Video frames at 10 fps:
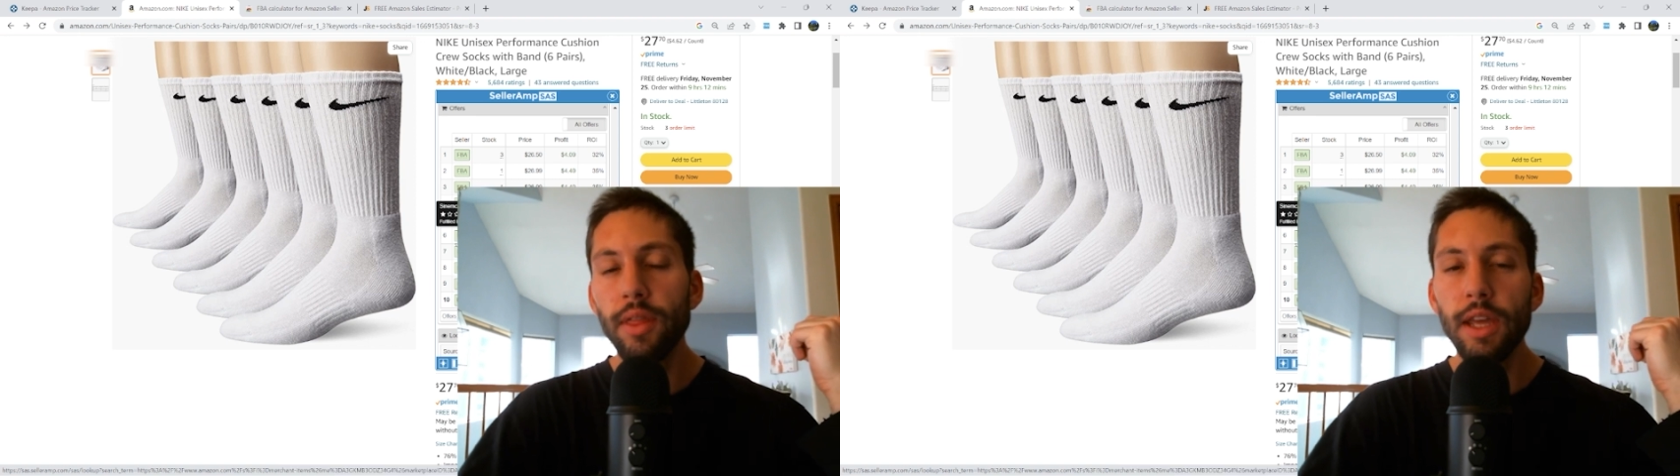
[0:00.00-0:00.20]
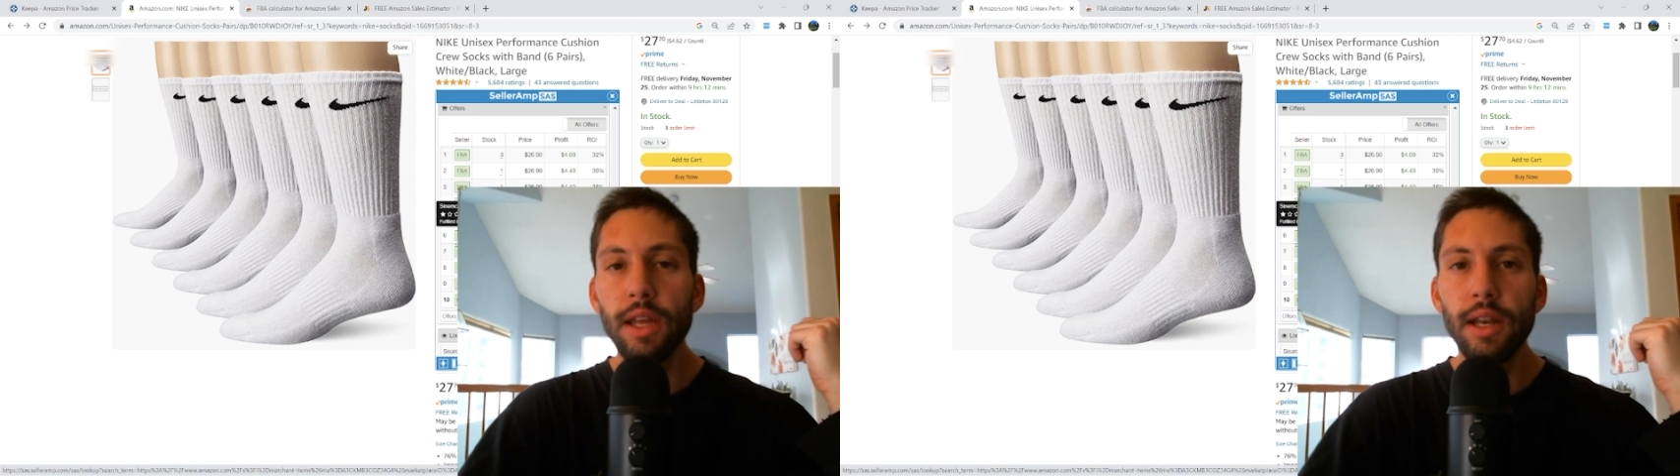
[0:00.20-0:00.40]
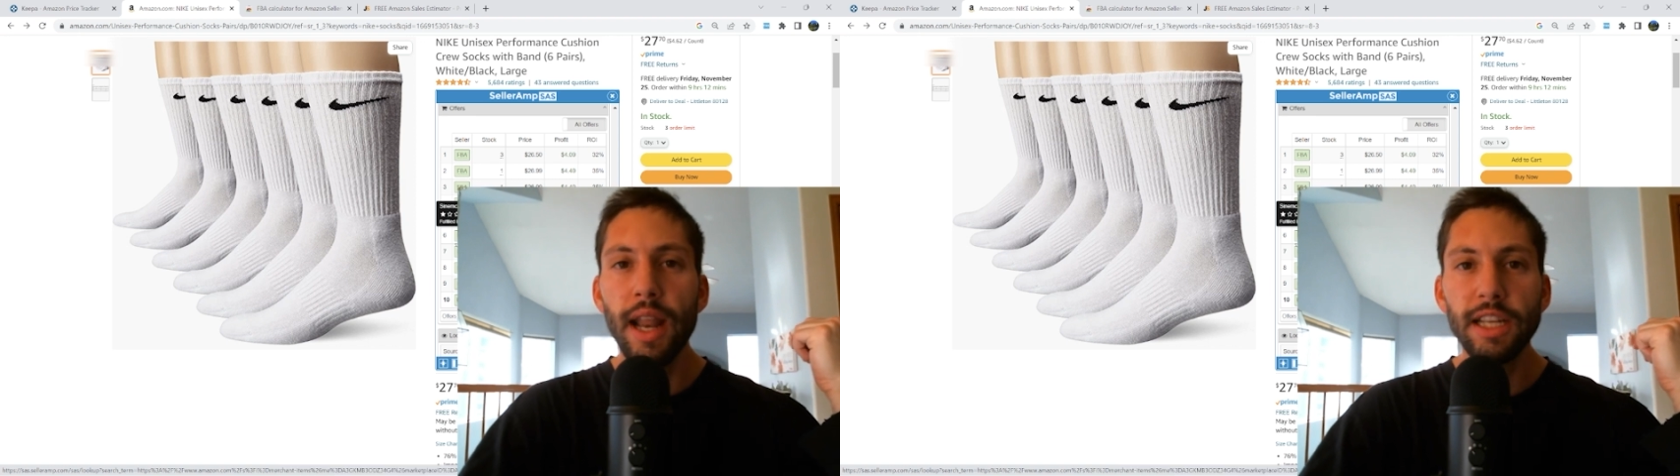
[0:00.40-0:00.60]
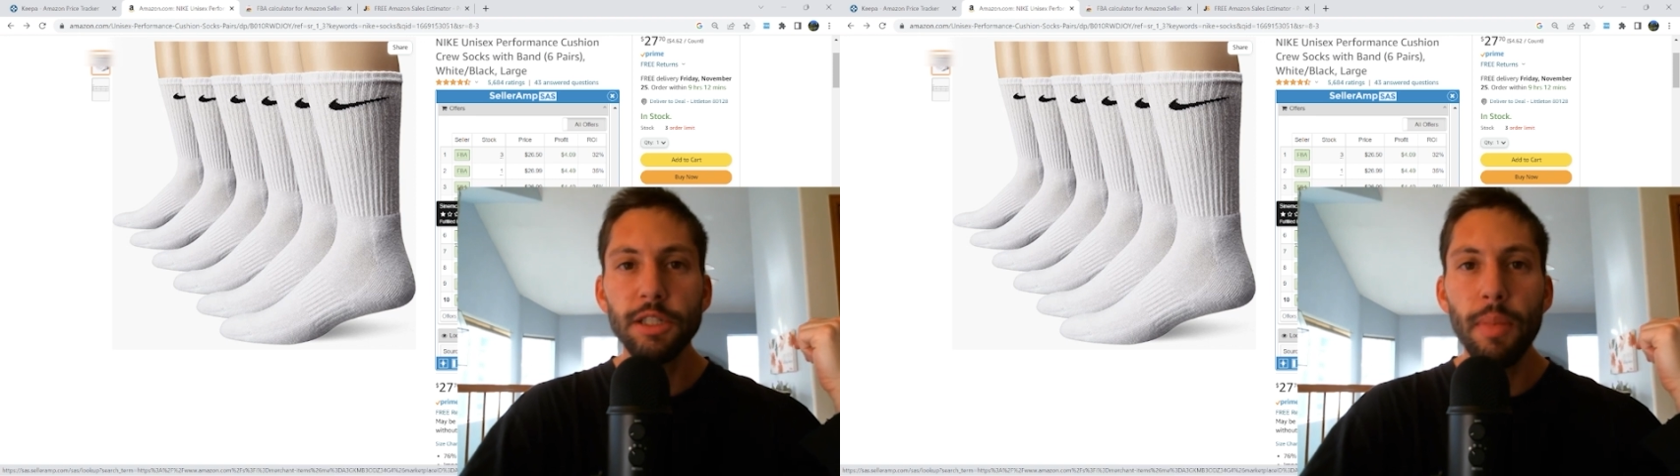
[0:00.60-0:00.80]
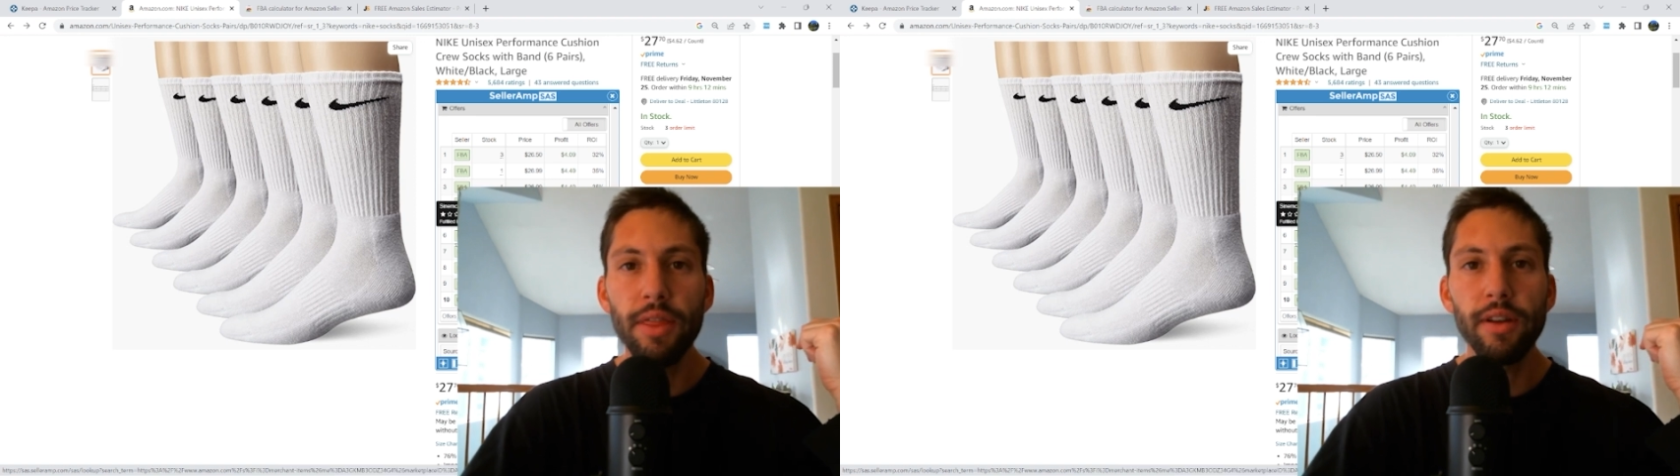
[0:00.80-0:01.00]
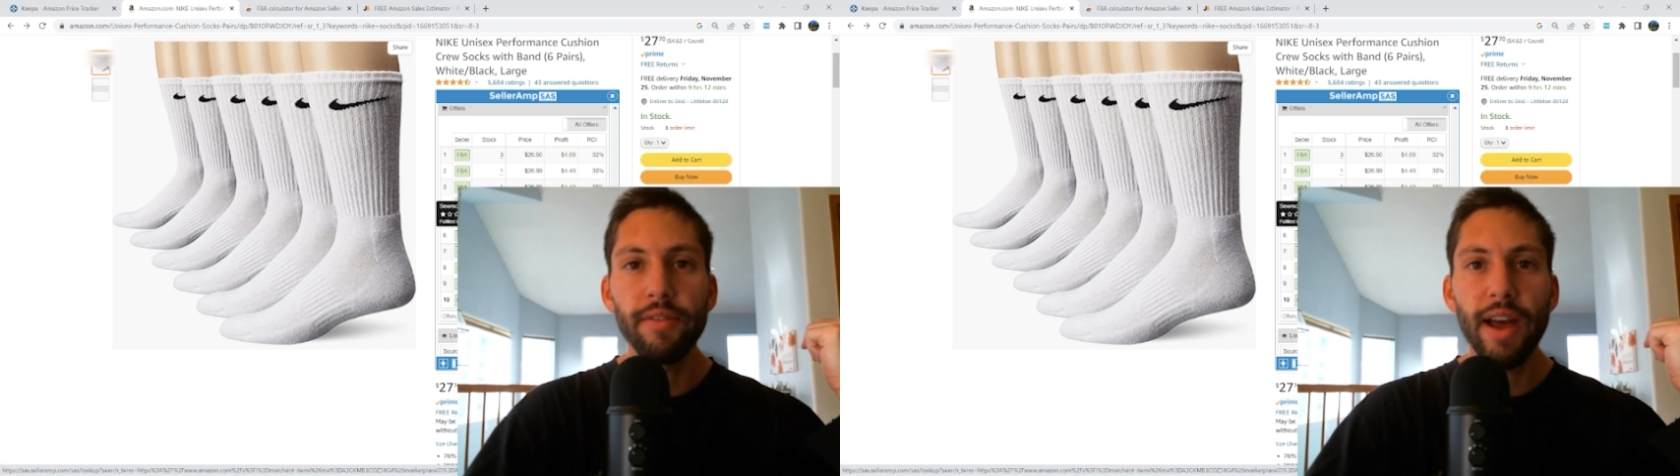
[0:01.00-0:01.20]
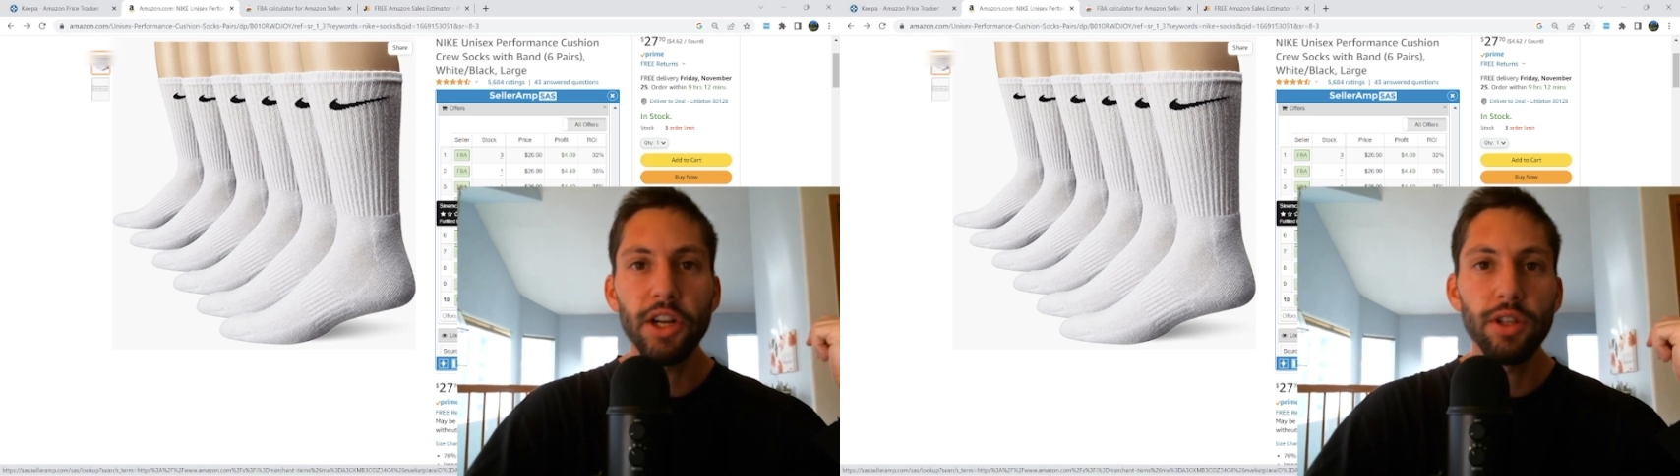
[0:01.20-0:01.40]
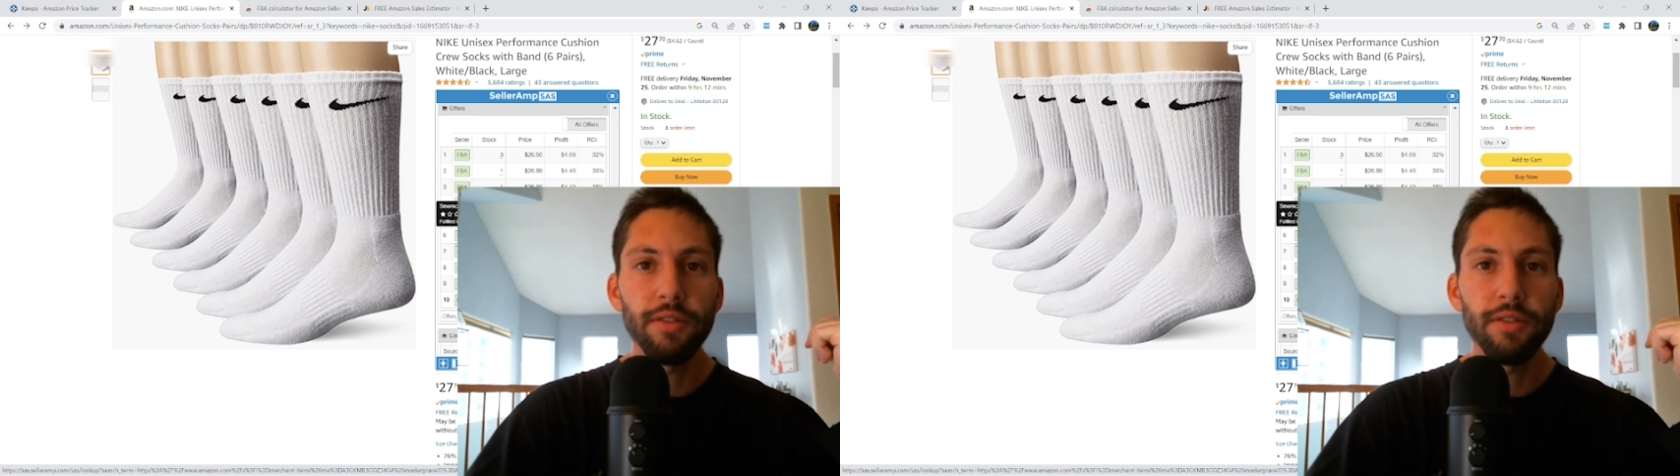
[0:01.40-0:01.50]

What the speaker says: the next method of actually